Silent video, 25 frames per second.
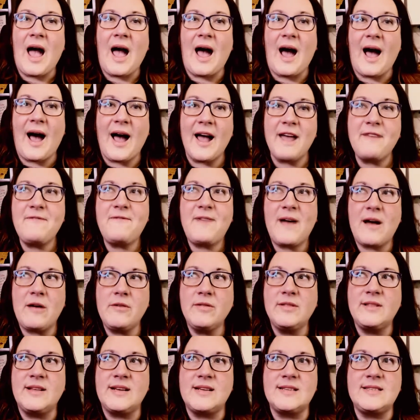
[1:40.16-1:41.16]
I
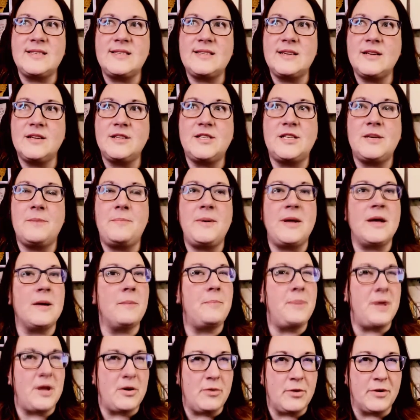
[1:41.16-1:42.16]
found this to be a
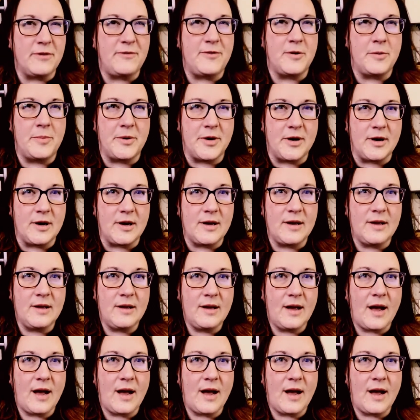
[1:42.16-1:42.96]
beautiful book.